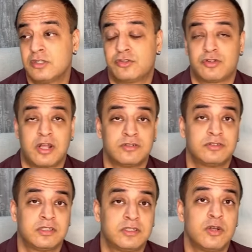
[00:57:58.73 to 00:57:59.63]

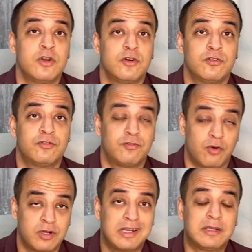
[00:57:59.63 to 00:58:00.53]
transit
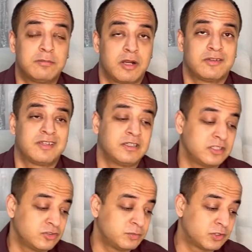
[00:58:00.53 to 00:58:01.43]
for Libra
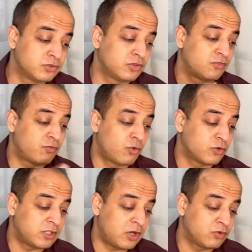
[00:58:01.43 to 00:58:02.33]
ascendants because your
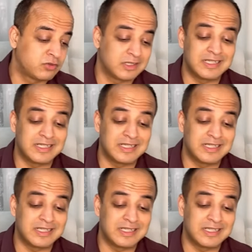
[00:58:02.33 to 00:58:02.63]
fourth house,